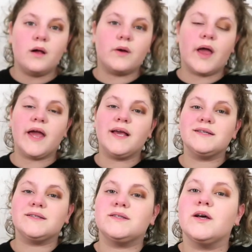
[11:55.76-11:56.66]

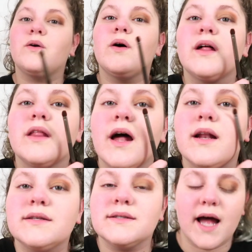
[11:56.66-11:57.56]
Okay, so
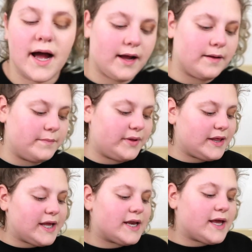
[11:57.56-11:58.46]
that is that
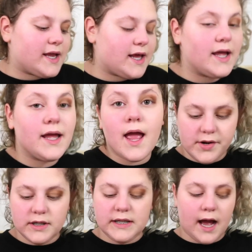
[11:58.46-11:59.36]
completed.
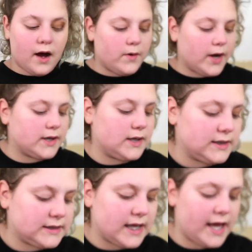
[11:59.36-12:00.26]
Now I'm
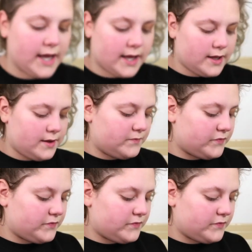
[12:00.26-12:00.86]
gonna take